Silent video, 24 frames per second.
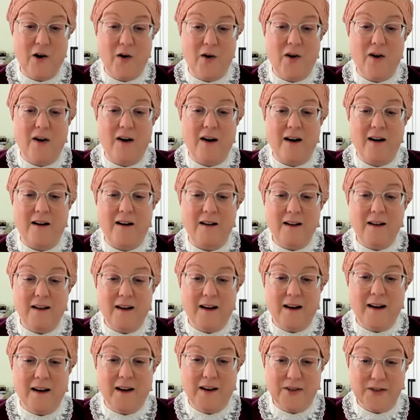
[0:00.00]
are
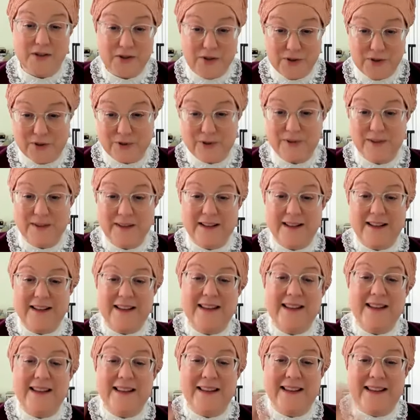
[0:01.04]

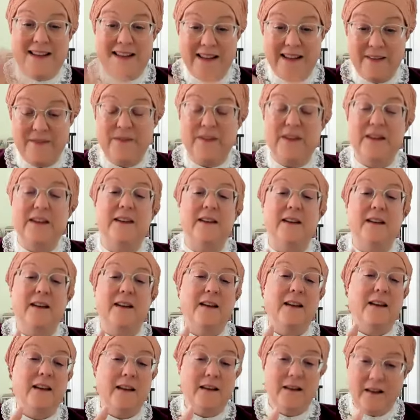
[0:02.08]
certainly given
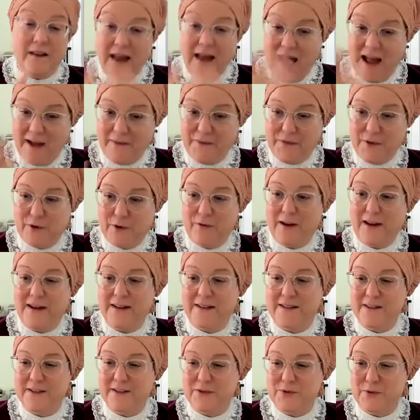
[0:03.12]
half the
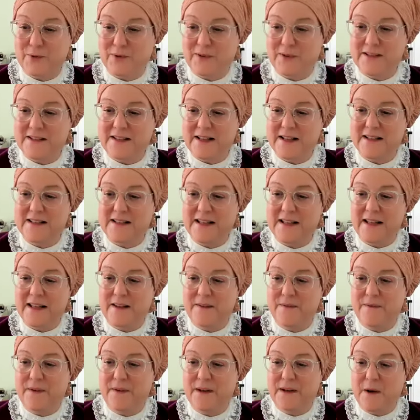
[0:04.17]
credit. The Torah says
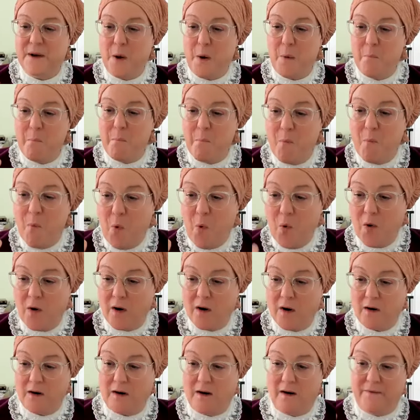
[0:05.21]
even
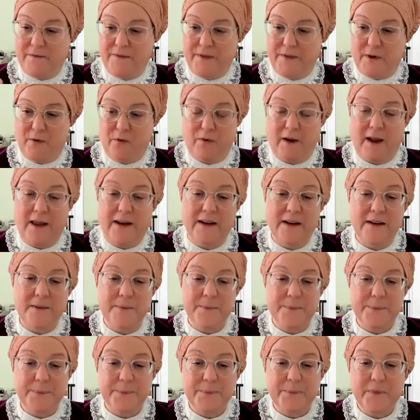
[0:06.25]
more of the credit.